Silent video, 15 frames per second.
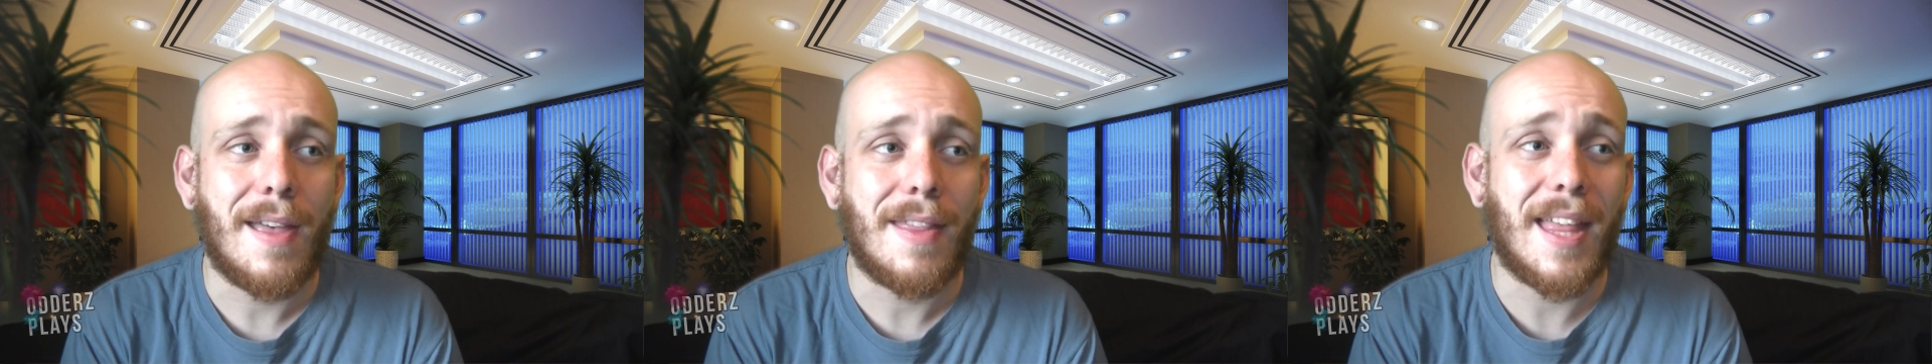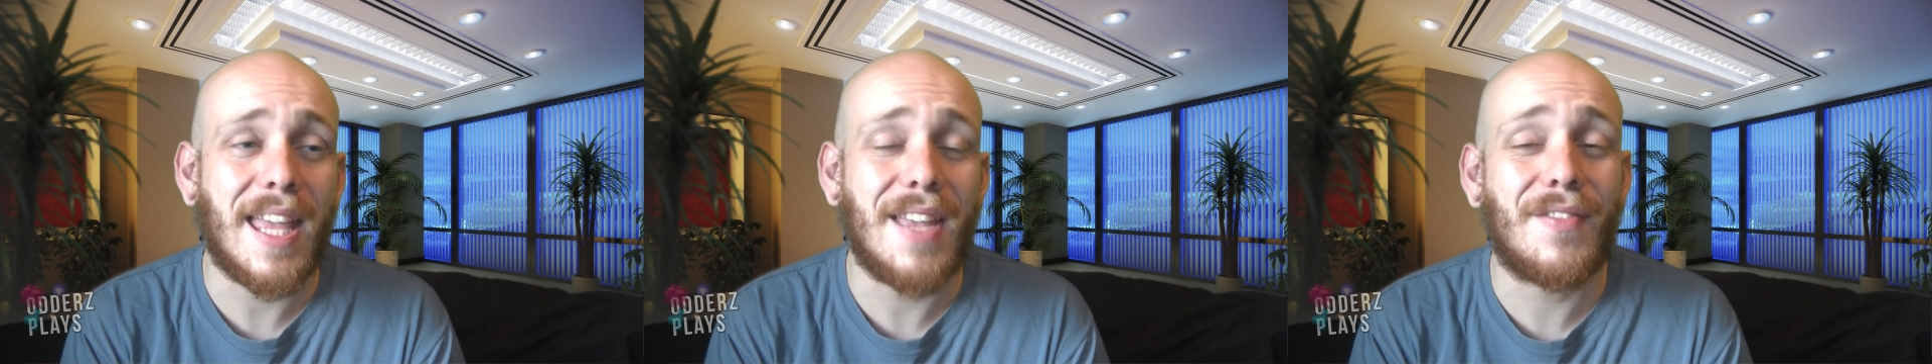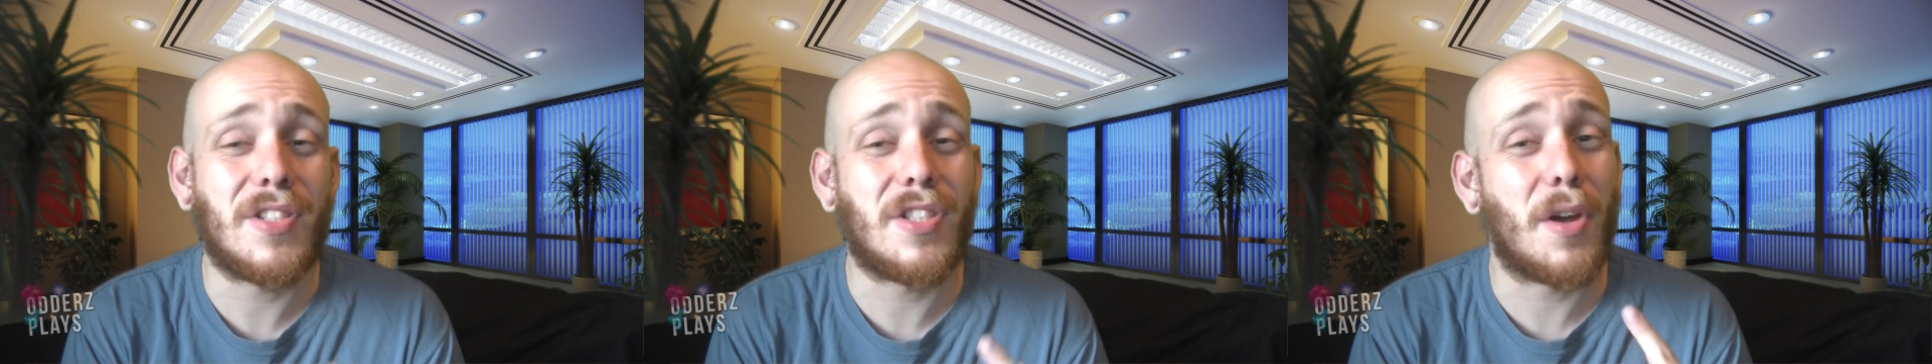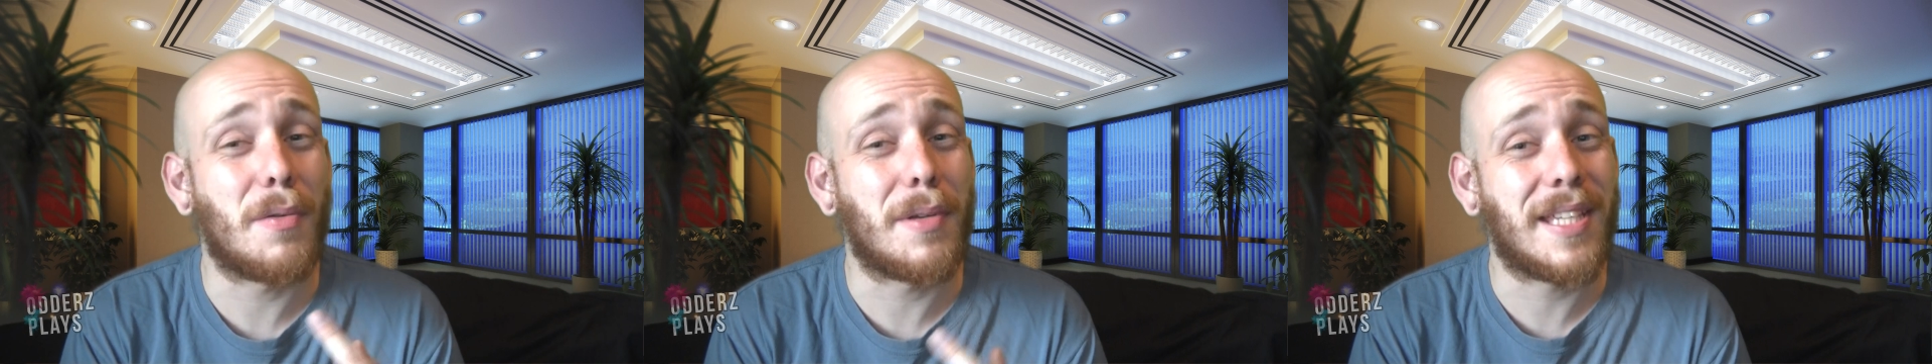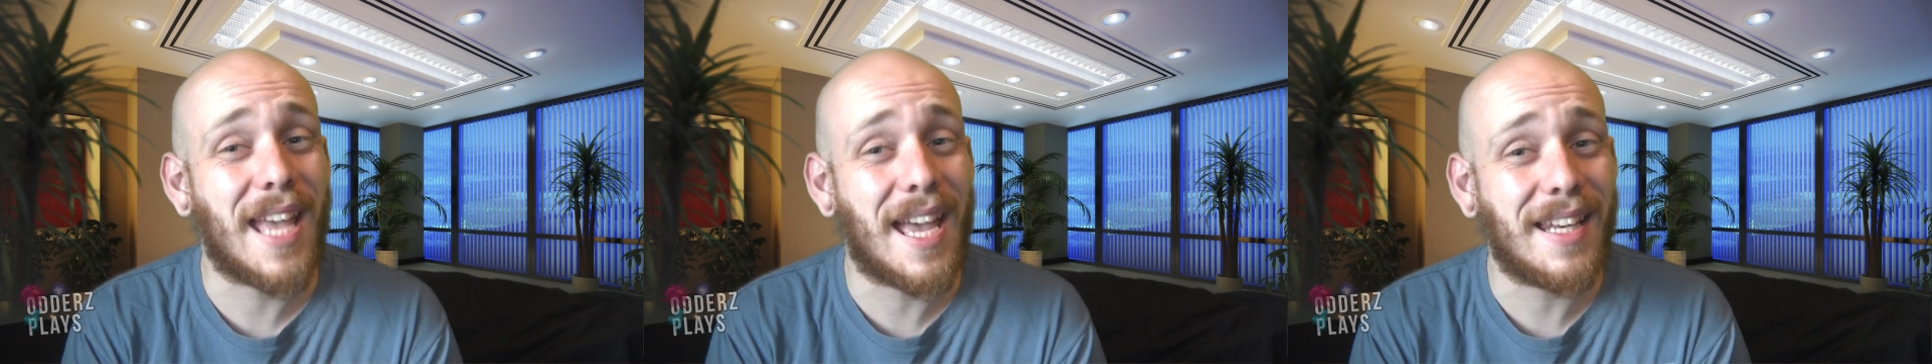that either
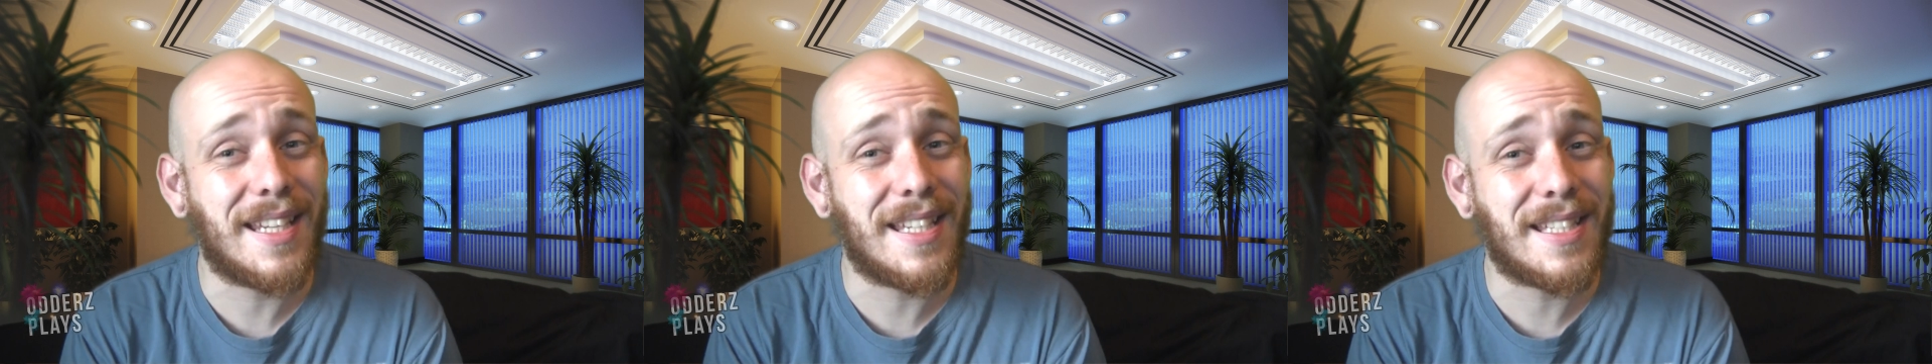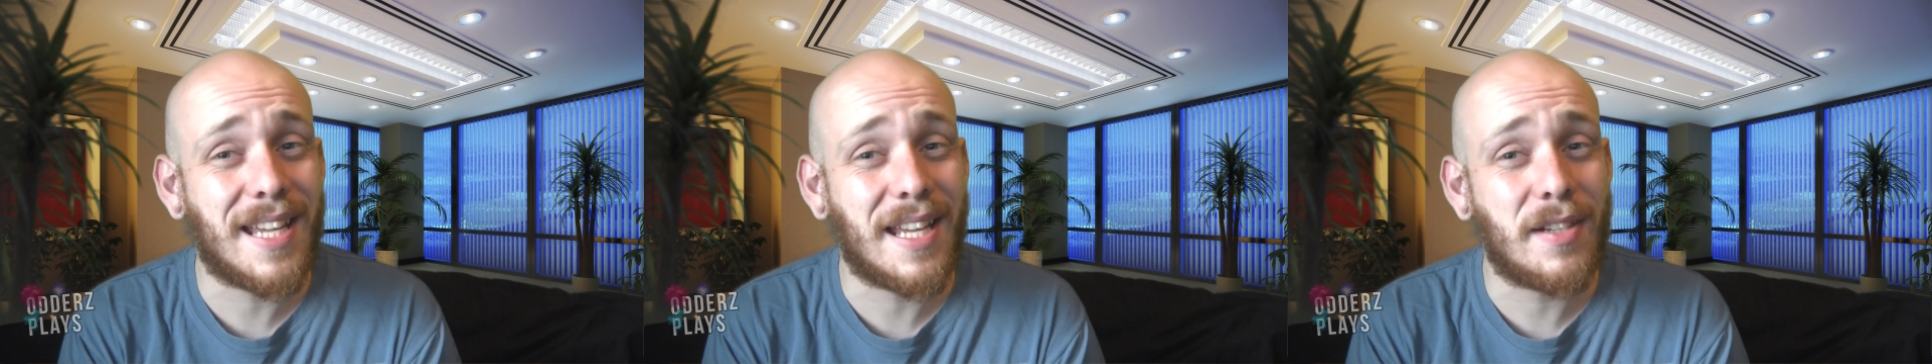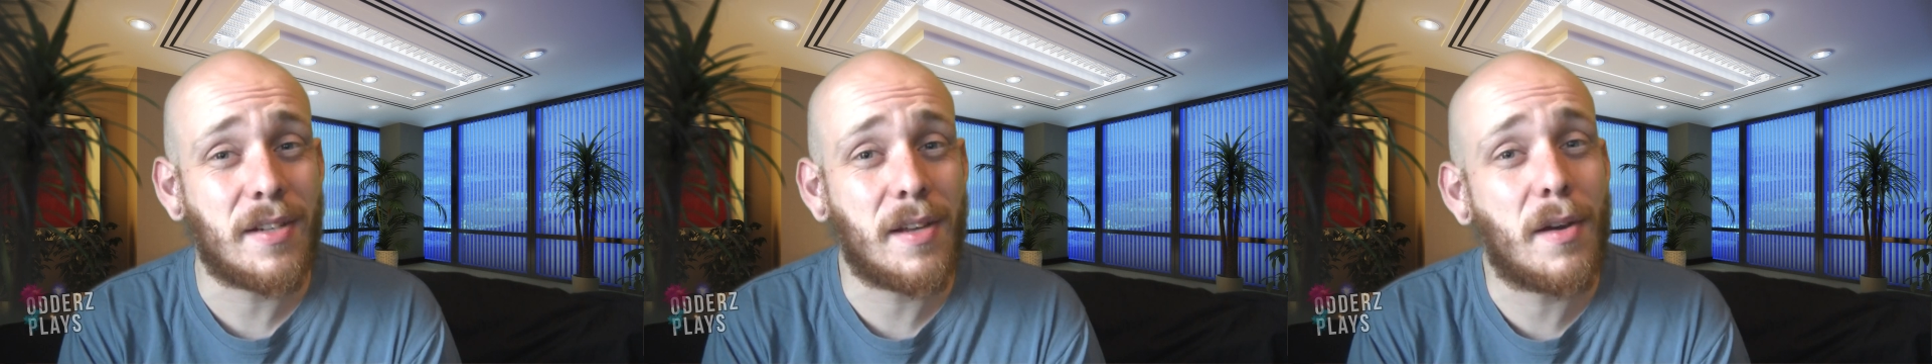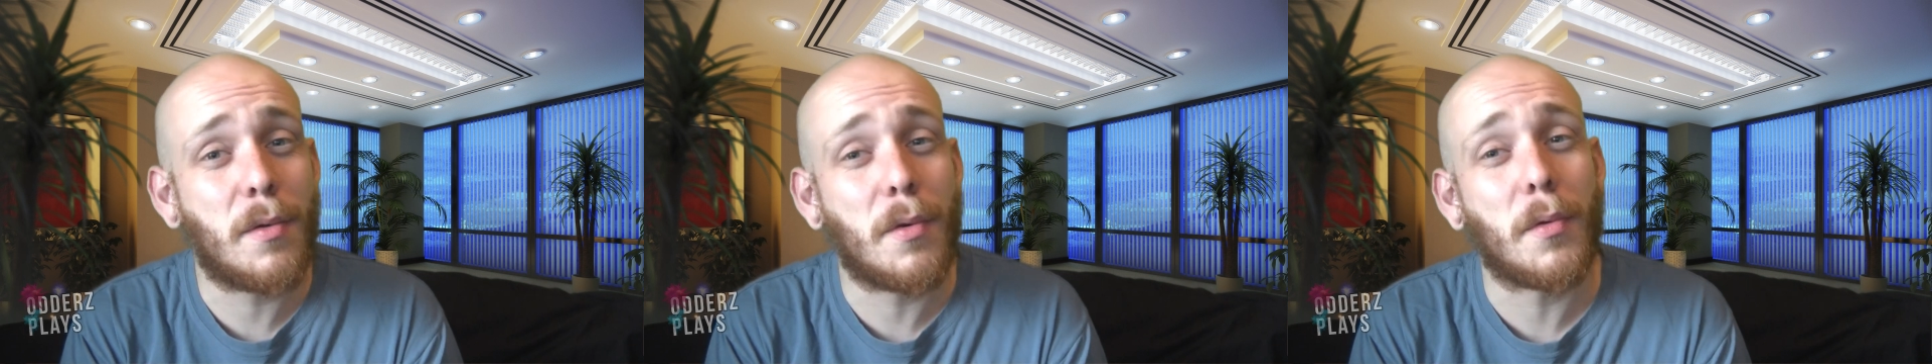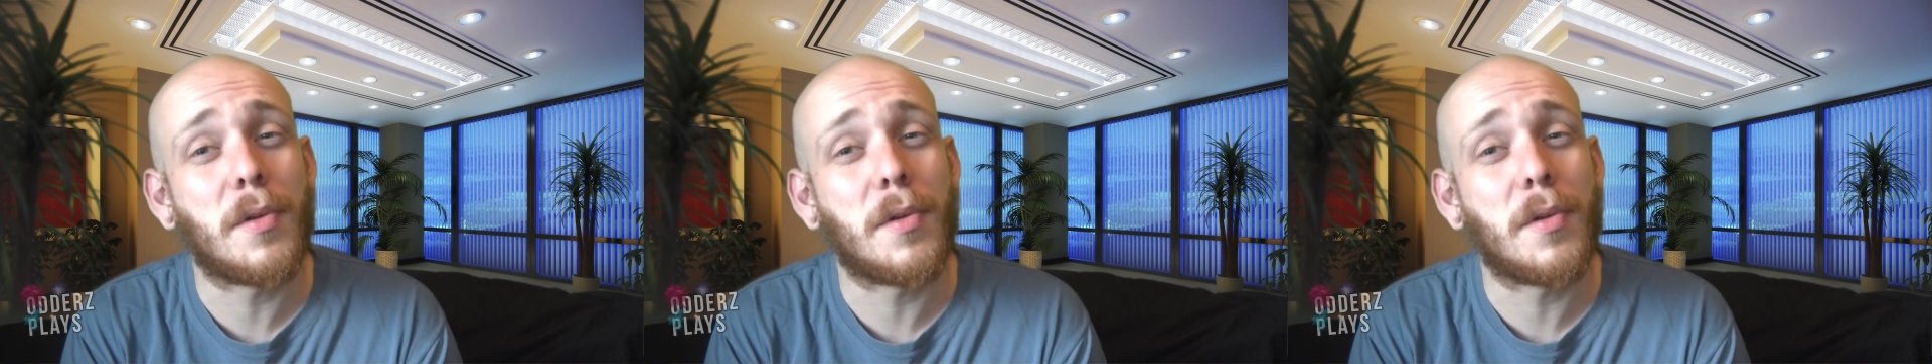don't get Nintendo